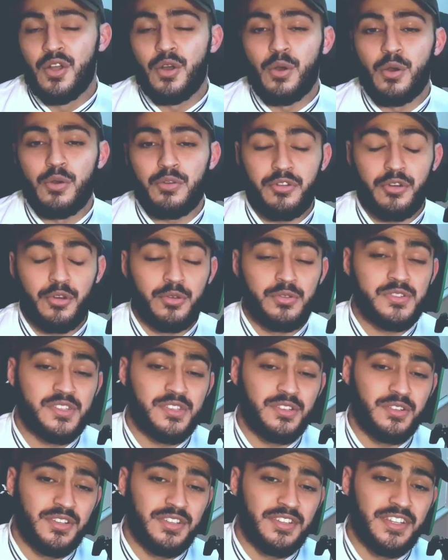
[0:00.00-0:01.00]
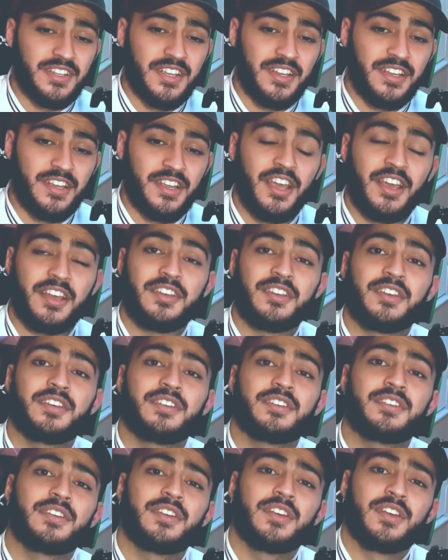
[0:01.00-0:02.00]
Although still needing a kick
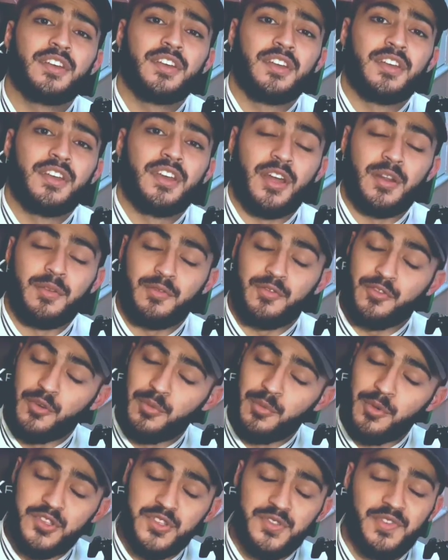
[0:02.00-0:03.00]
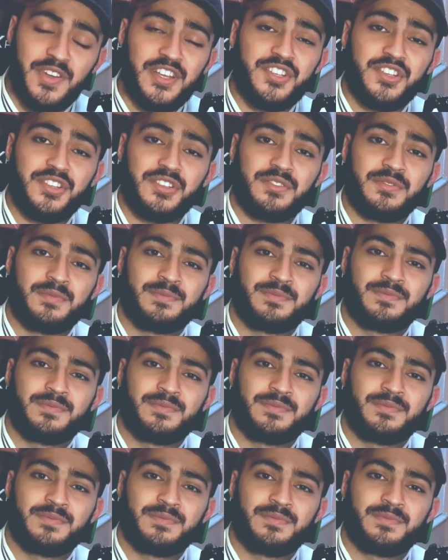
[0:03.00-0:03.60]
and for motivation